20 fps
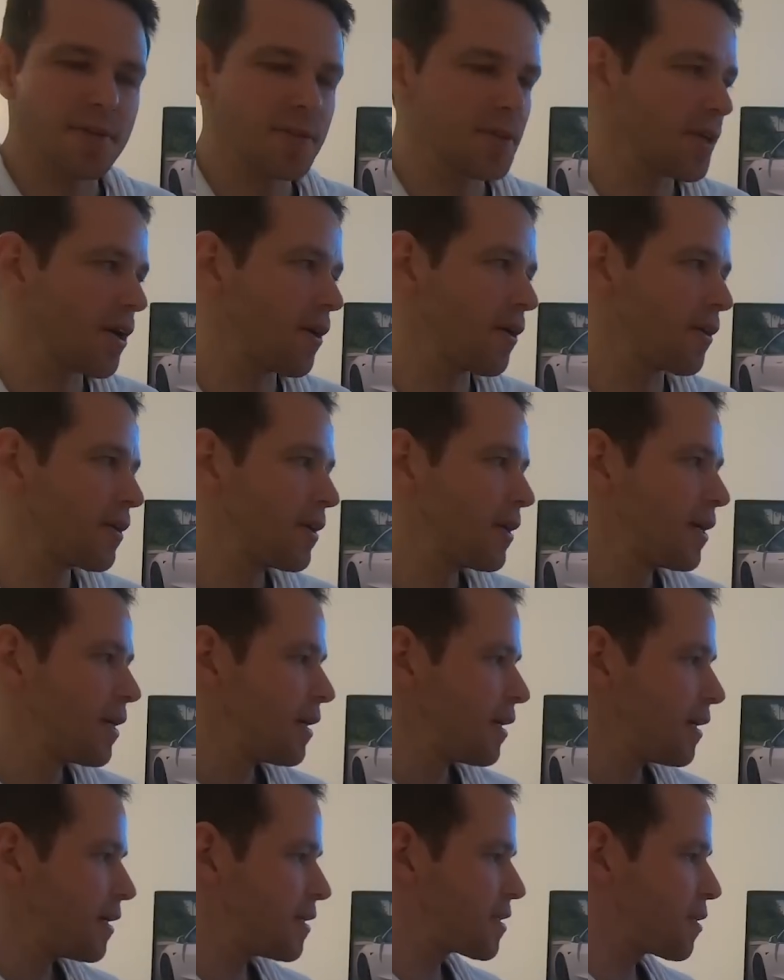So
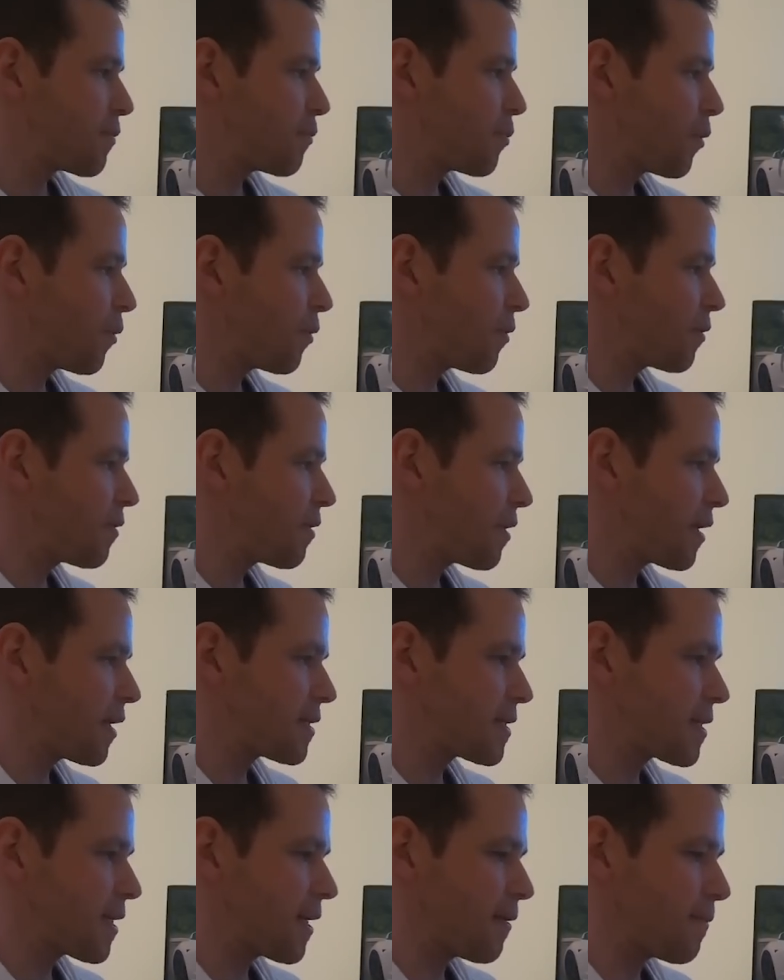it's important
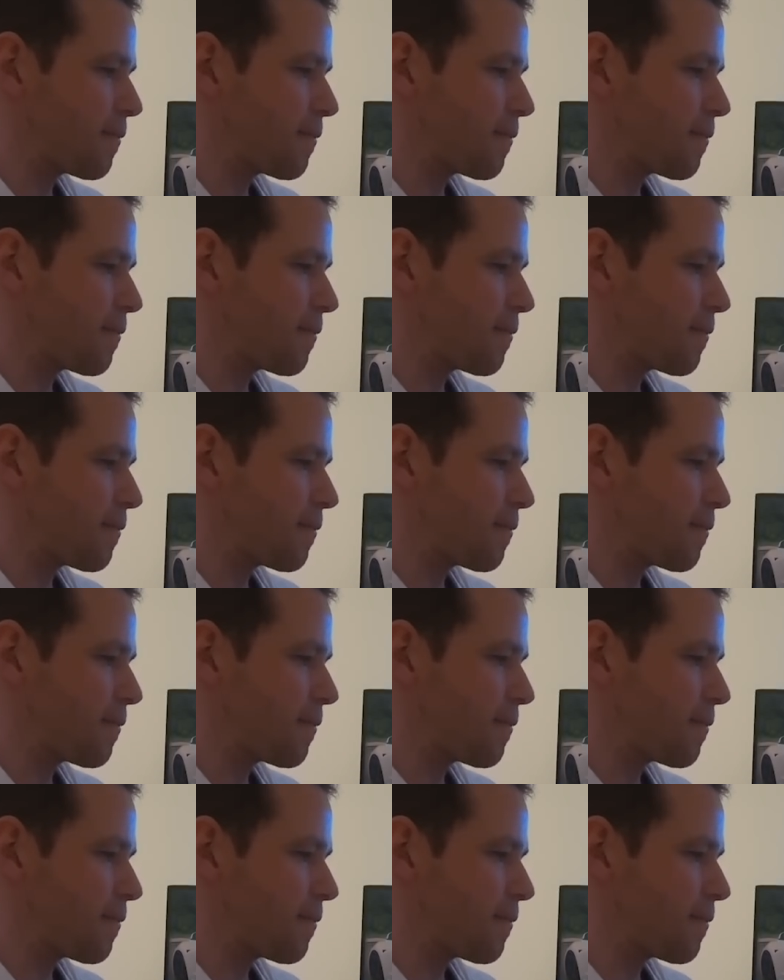that